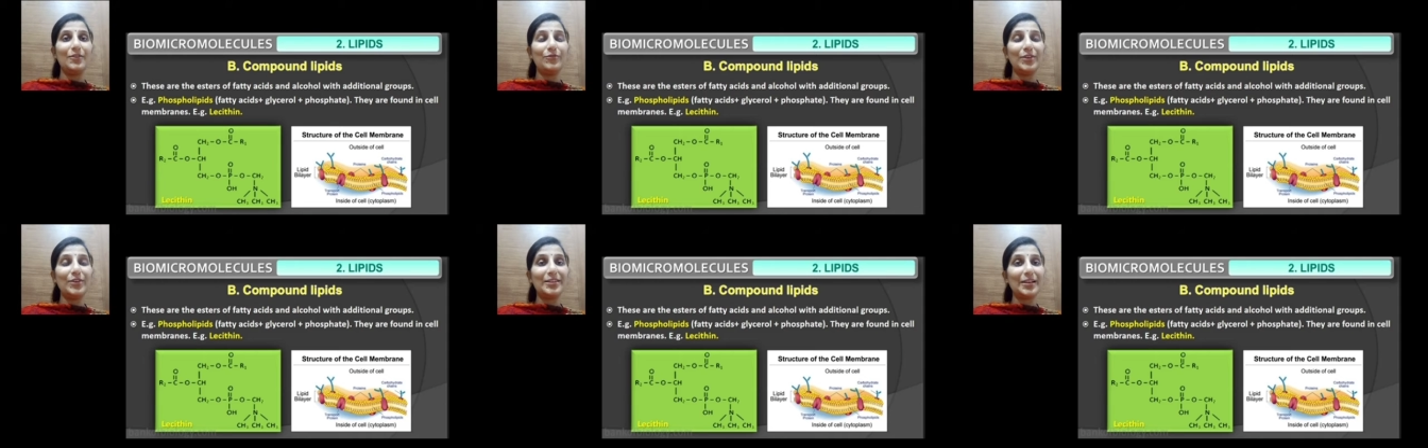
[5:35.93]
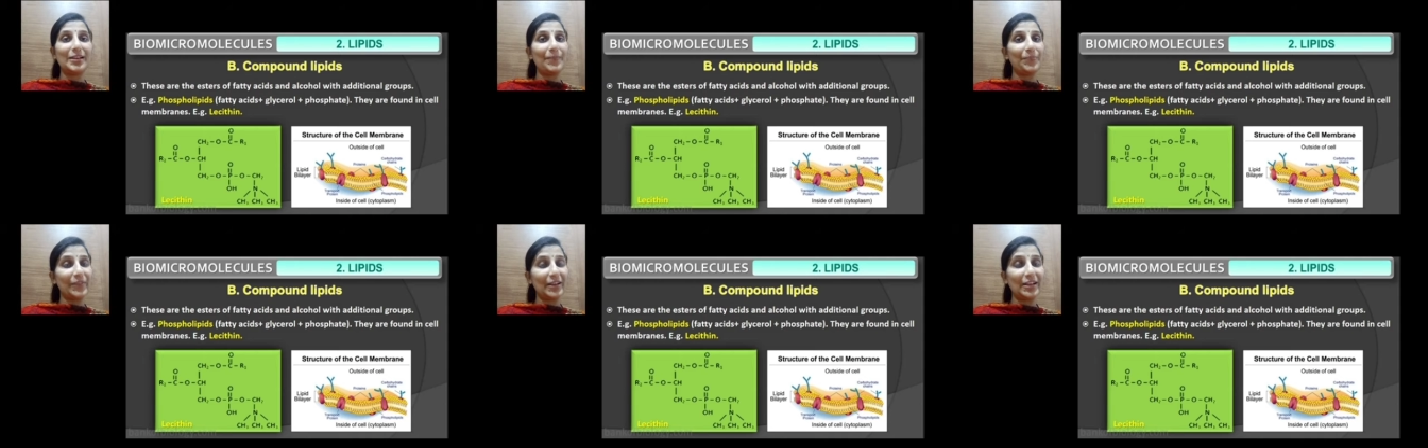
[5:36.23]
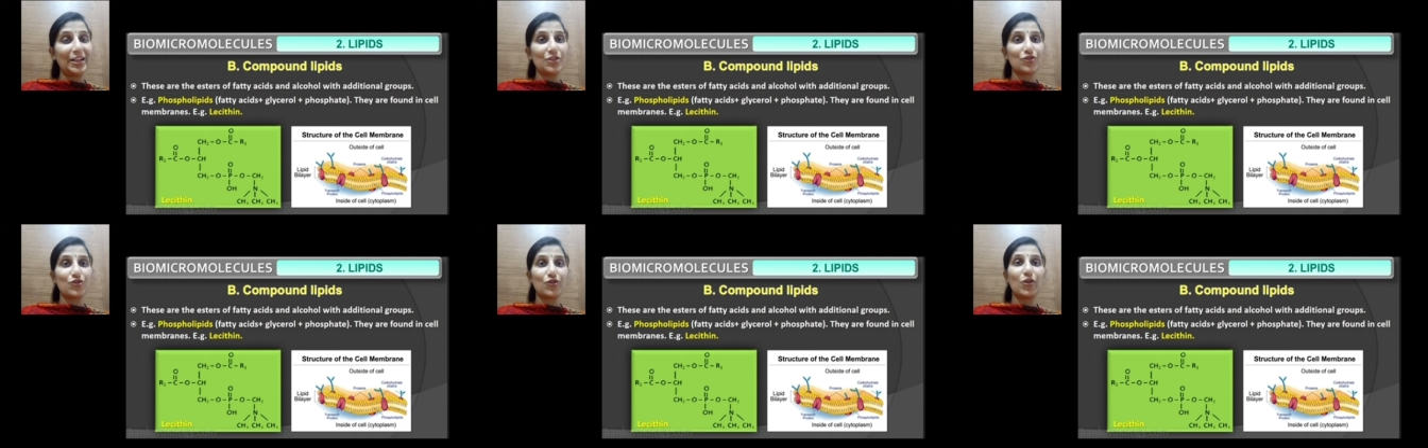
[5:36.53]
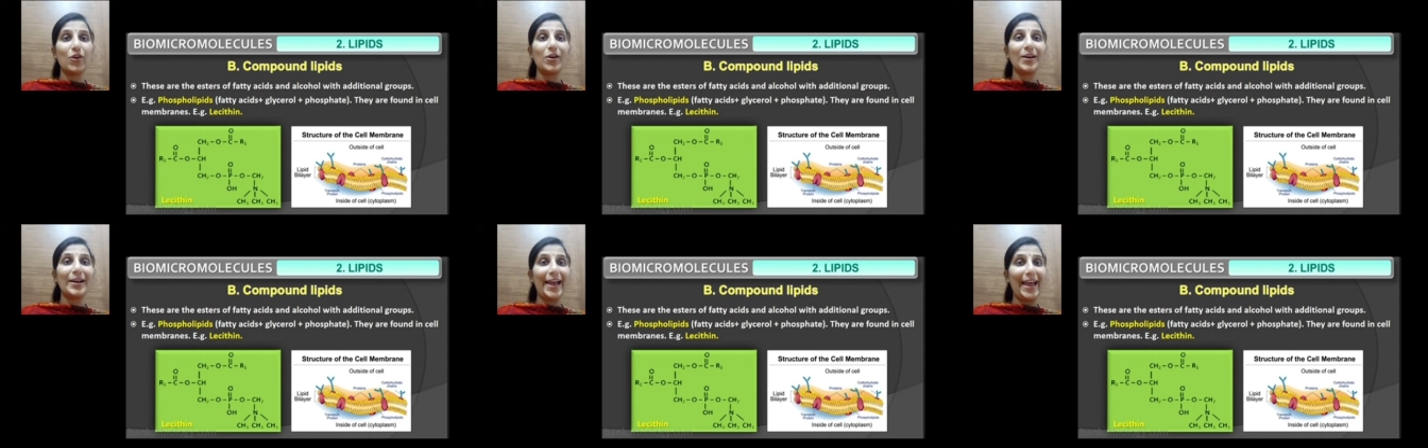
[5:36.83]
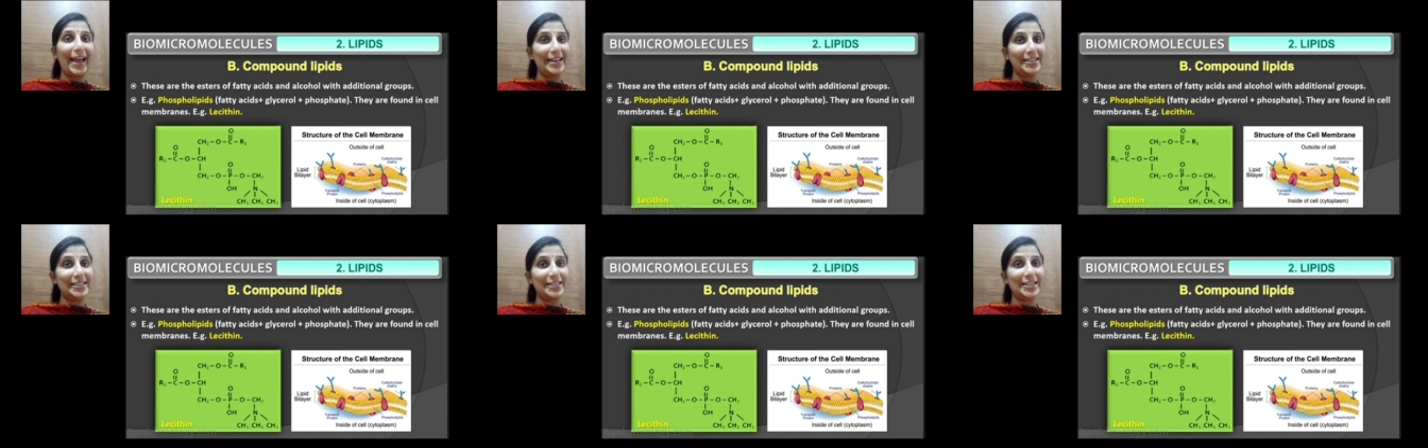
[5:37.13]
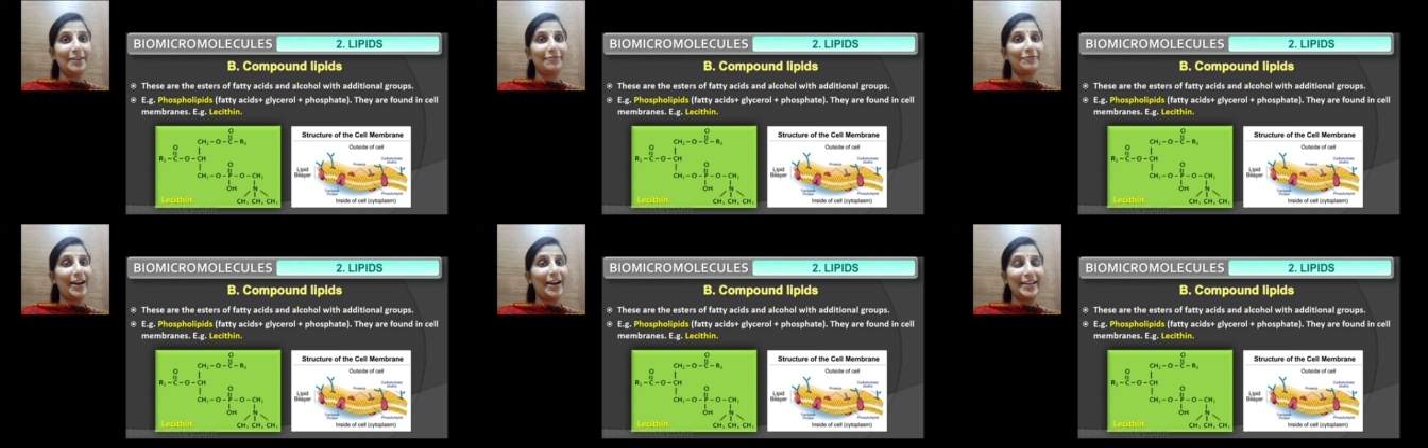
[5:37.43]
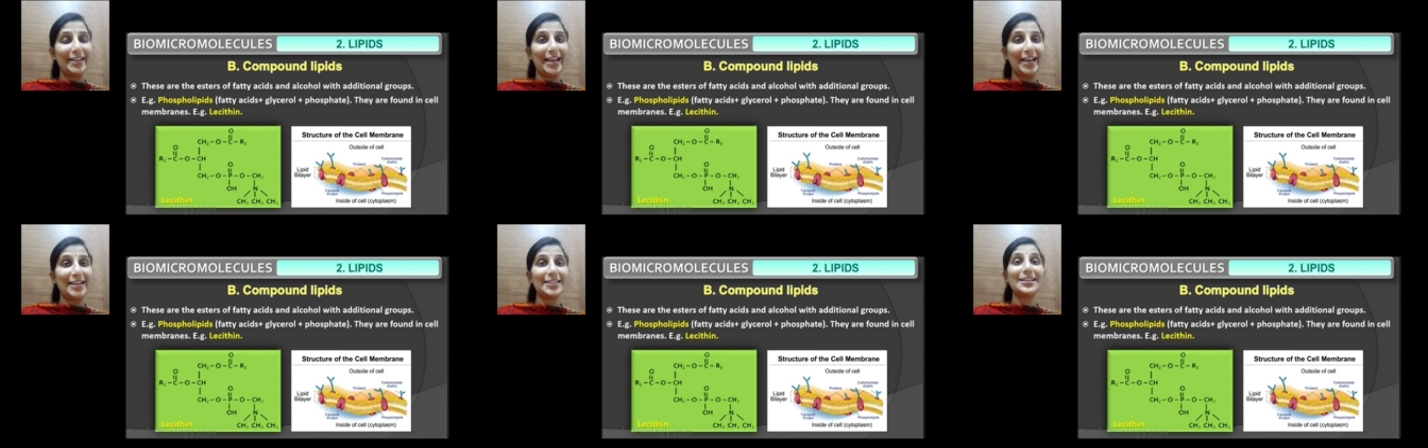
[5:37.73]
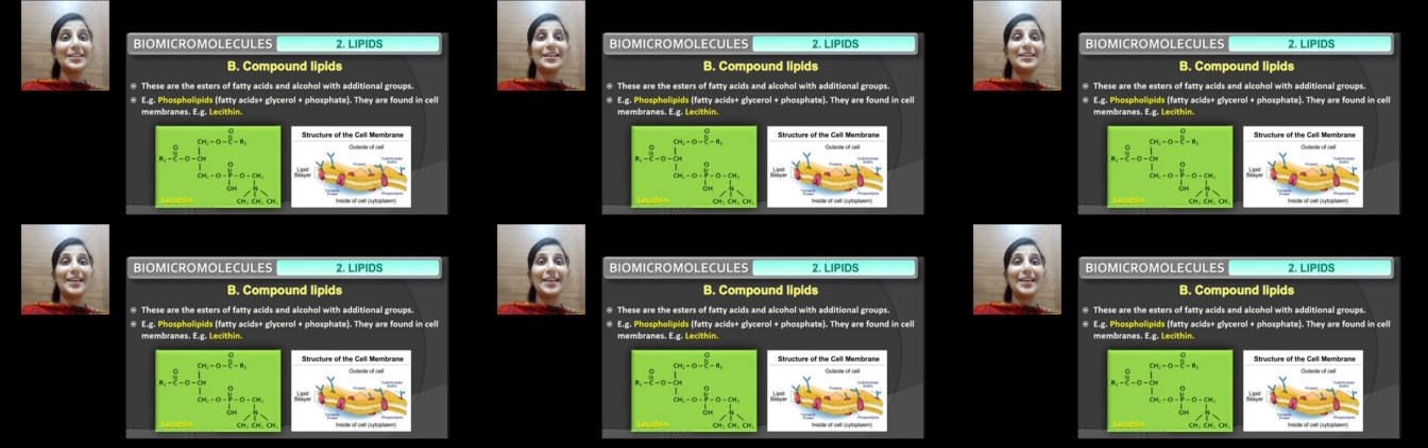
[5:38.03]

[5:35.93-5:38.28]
with glycerol and fatty acid,